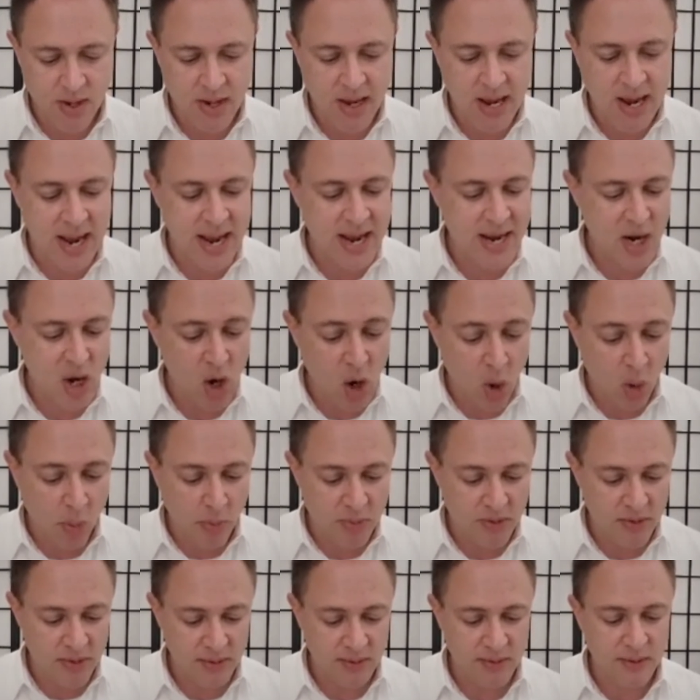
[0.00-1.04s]
"I hope,"
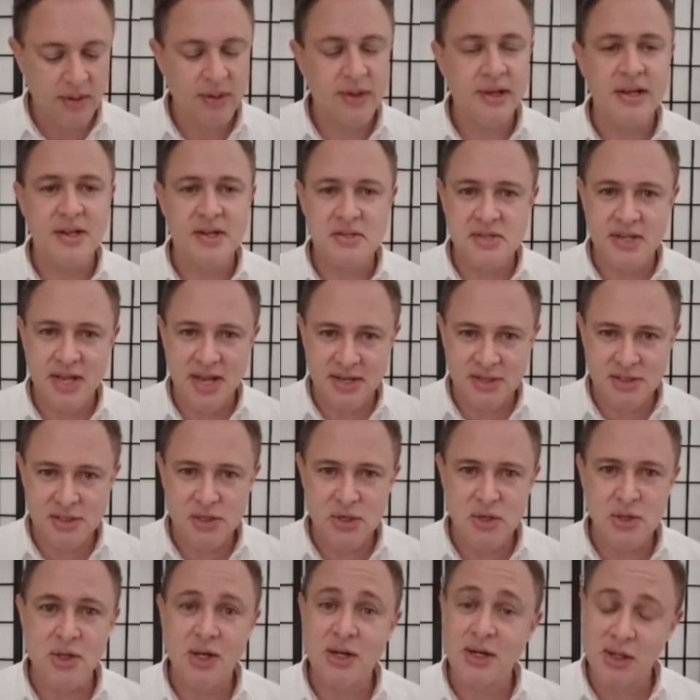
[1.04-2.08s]
he says
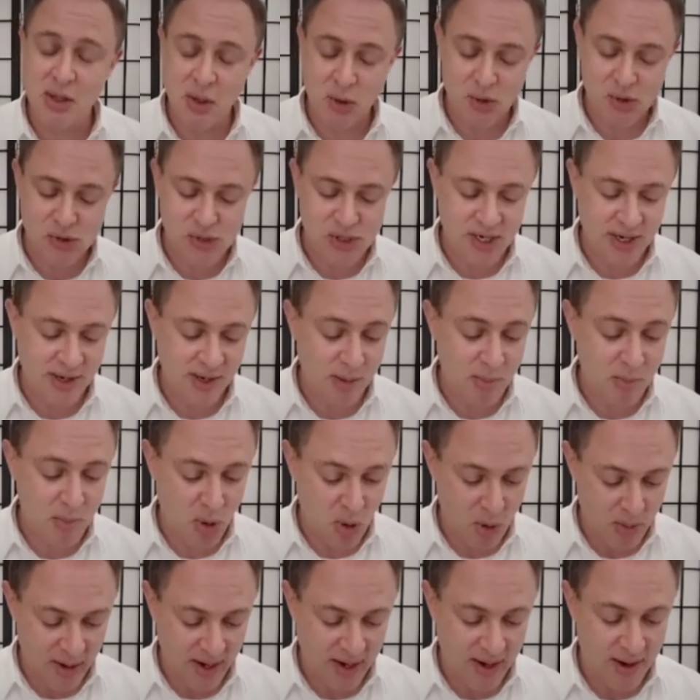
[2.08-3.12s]
to the clergy in
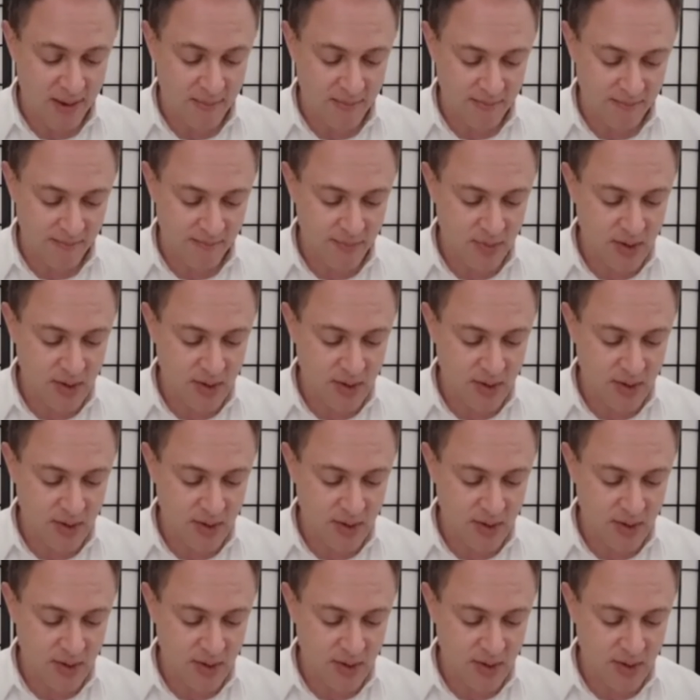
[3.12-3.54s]
Birmingham,